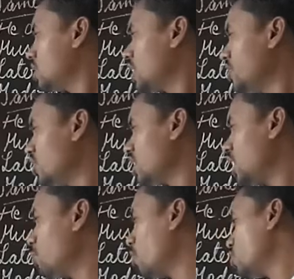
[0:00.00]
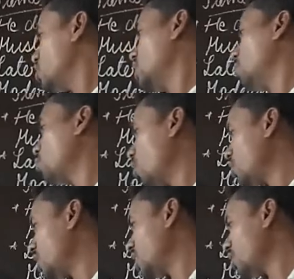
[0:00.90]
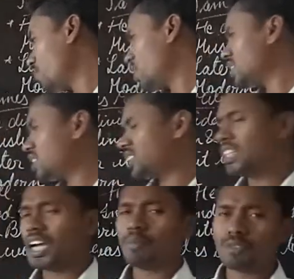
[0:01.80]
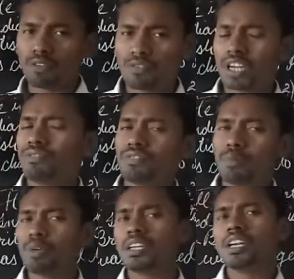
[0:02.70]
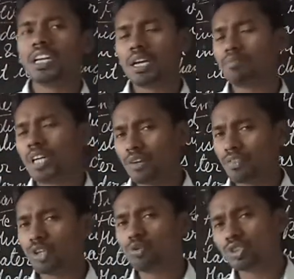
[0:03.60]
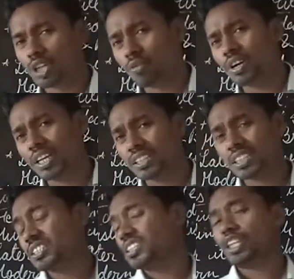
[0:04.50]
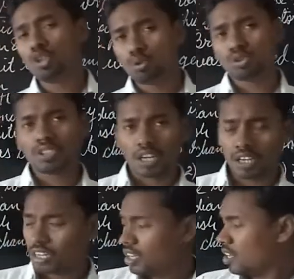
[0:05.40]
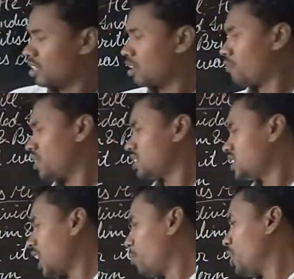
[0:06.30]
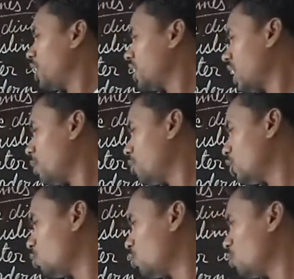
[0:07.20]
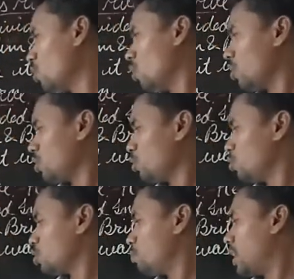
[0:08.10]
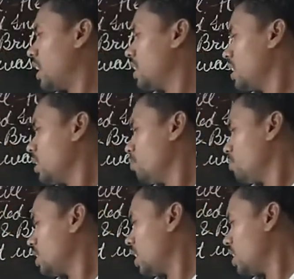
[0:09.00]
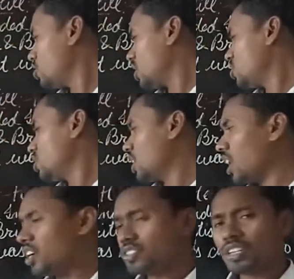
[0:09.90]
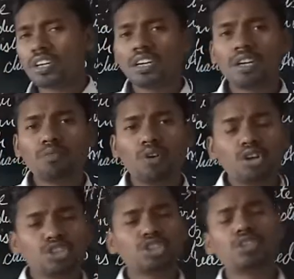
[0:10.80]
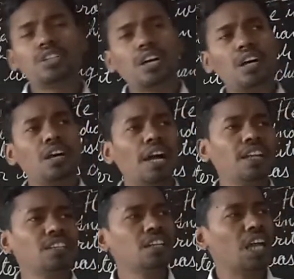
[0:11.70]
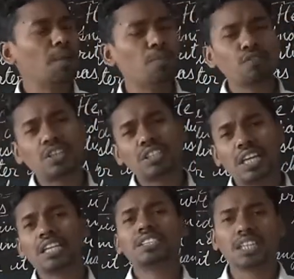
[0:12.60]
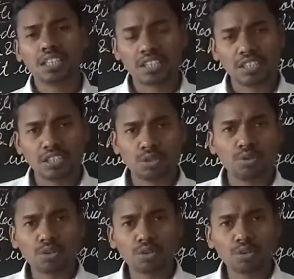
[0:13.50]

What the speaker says: Changing name of the subcontinent. The first time, the very familiar name that we use nowadays is Hindustan. The first time it came into use by Minhaj-e-Siraj, he was at the time of the Delhi Sultanate.